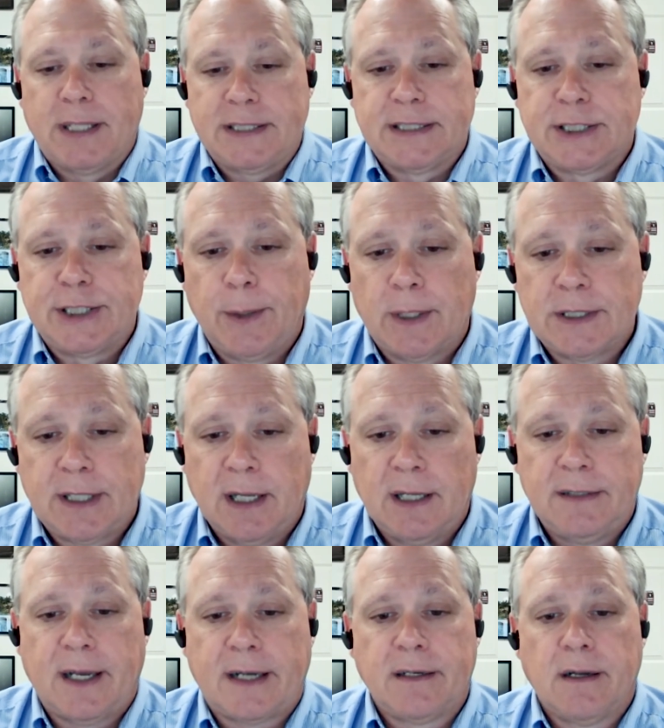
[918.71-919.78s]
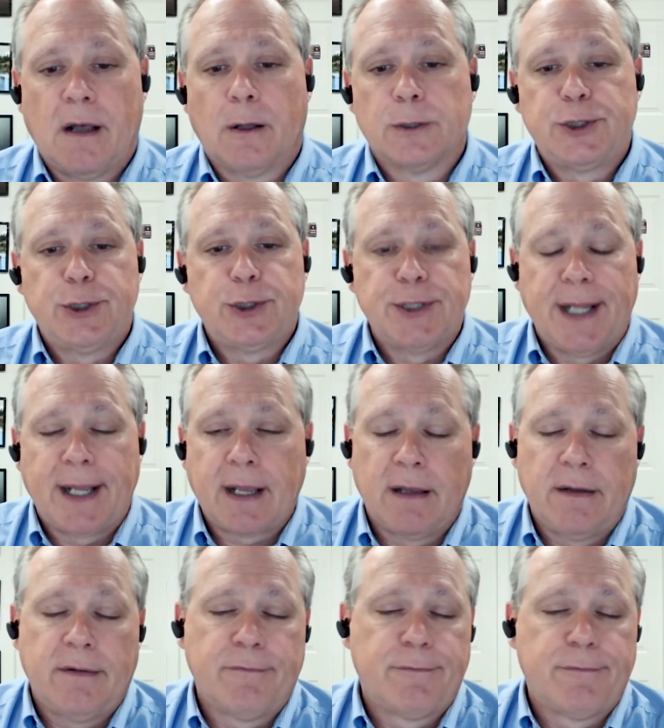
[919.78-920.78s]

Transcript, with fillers: business units, technology is unique.